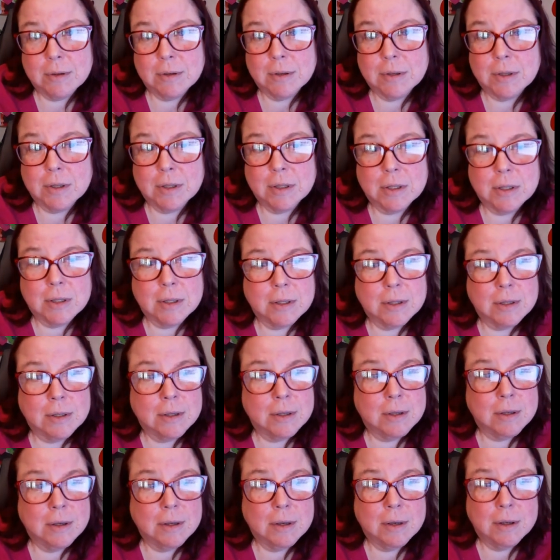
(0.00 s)

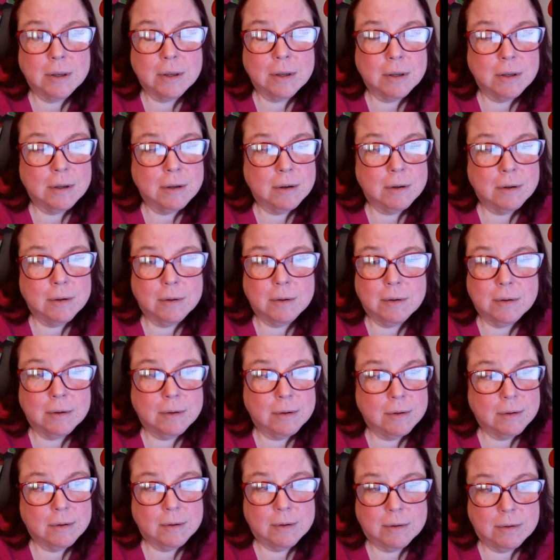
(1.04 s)

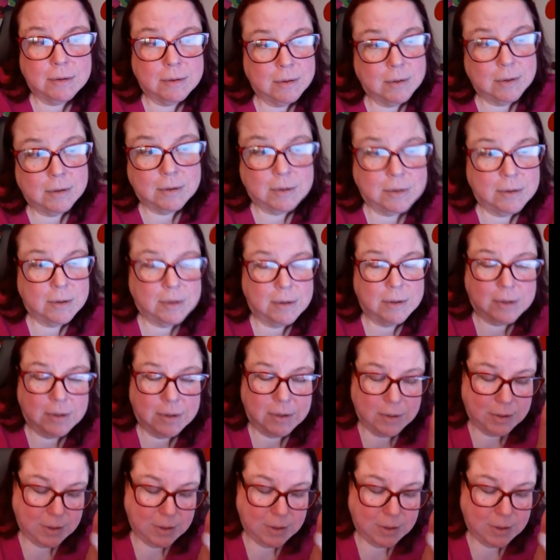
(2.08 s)
(silence)